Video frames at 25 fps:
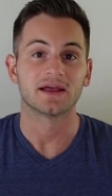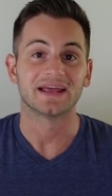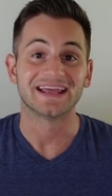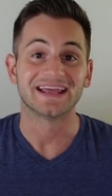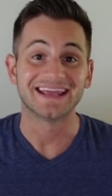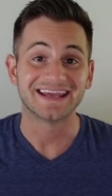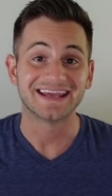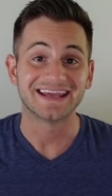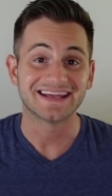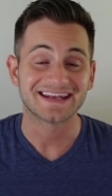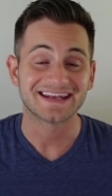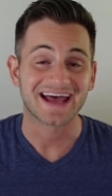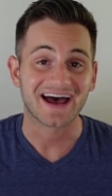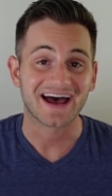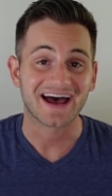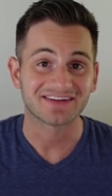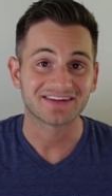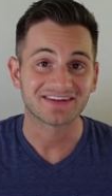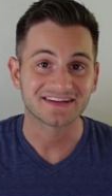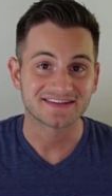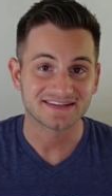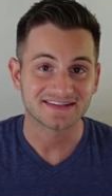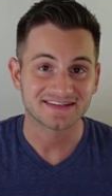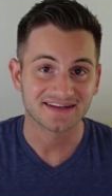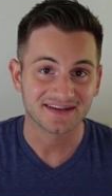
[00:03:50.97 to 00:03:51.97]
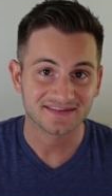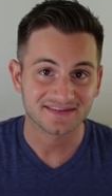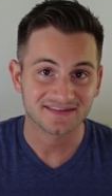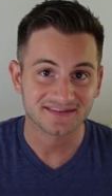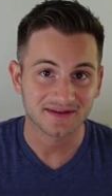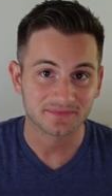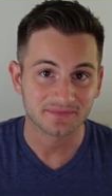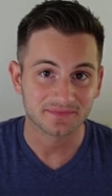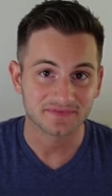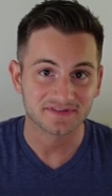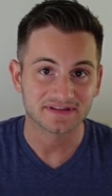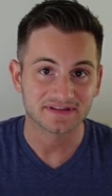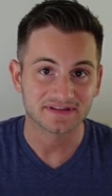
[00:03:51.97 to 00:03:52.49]
and having
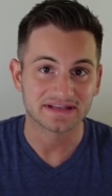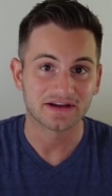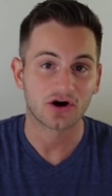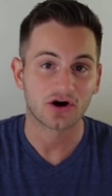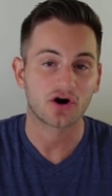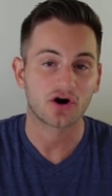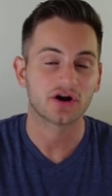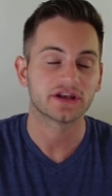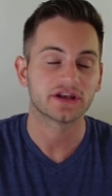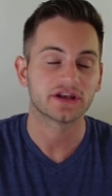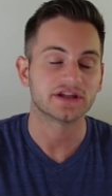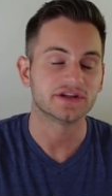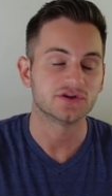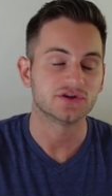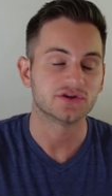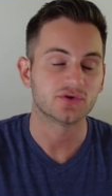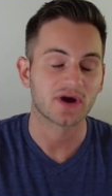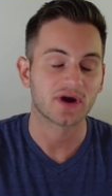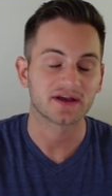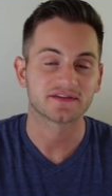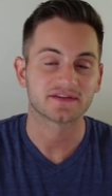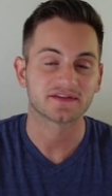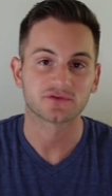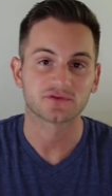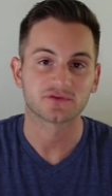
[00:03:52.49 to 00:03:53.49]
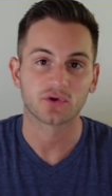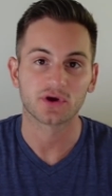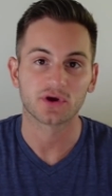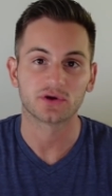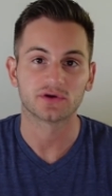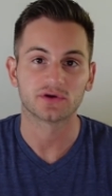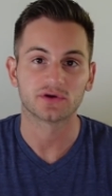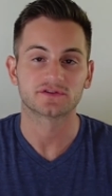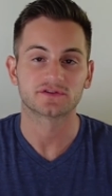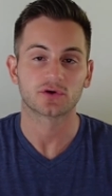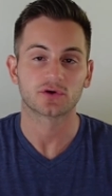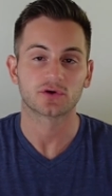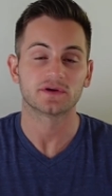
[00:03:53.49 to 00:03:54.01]
TSMC on US soil
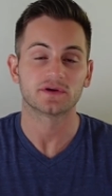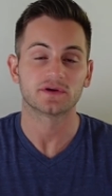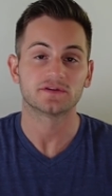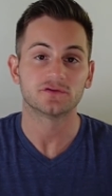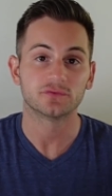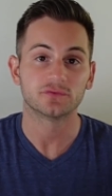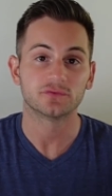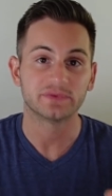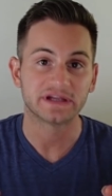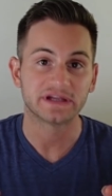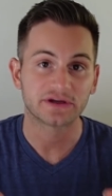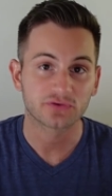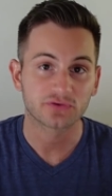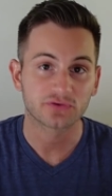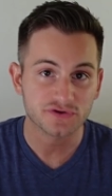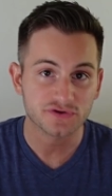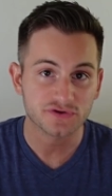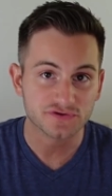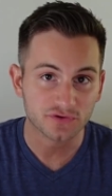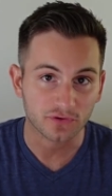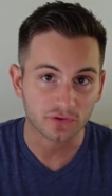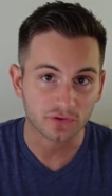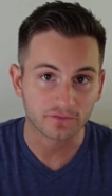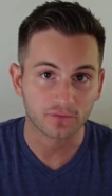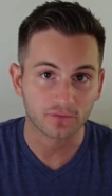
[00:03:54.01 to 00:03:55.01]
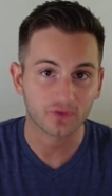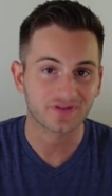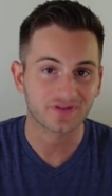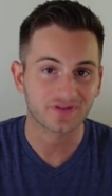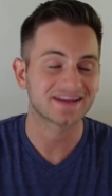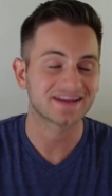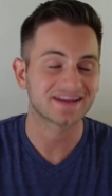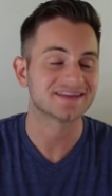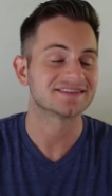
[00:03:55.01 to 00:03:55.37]
is going to be crucial for the